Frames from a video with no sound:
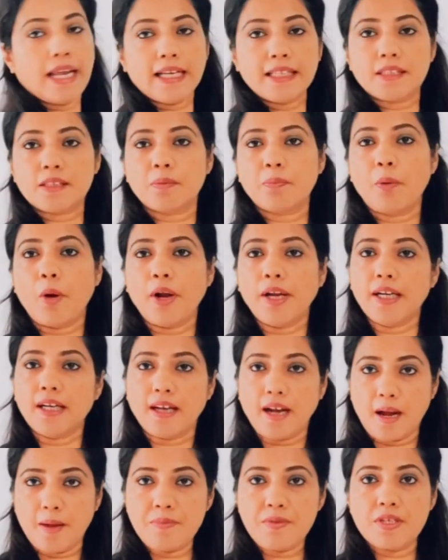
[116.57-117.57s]
next point
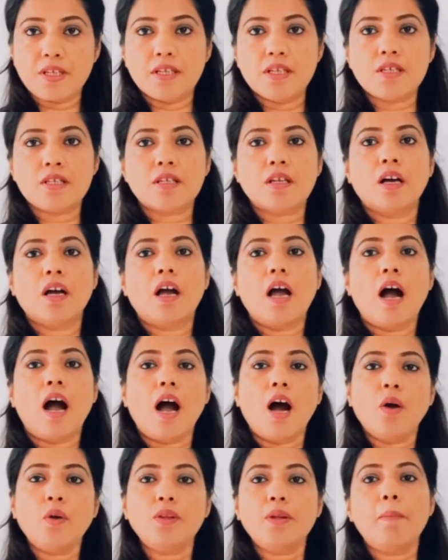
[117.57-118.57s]
comes is
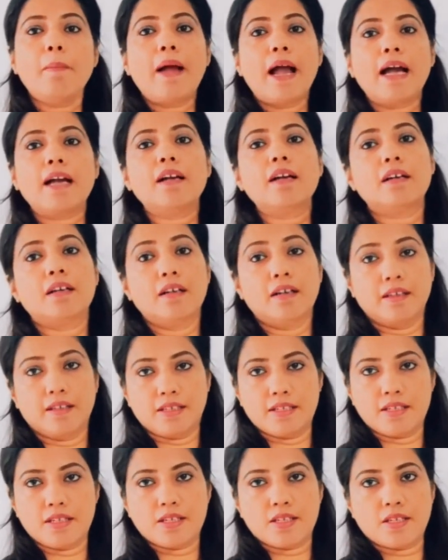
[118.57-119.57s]
how the bank
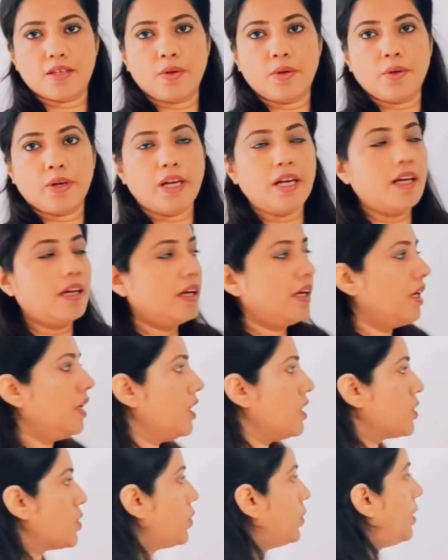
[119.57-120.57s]
earns. Okay.
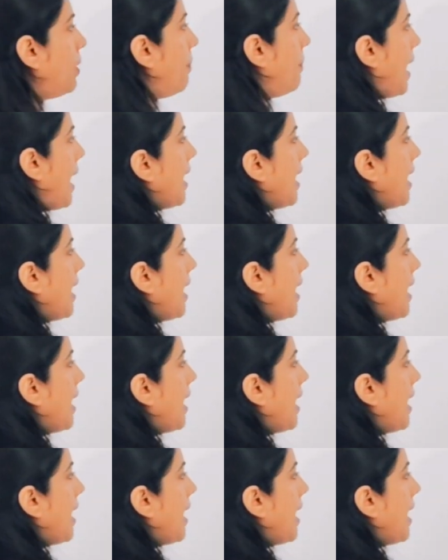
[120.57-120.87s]
So the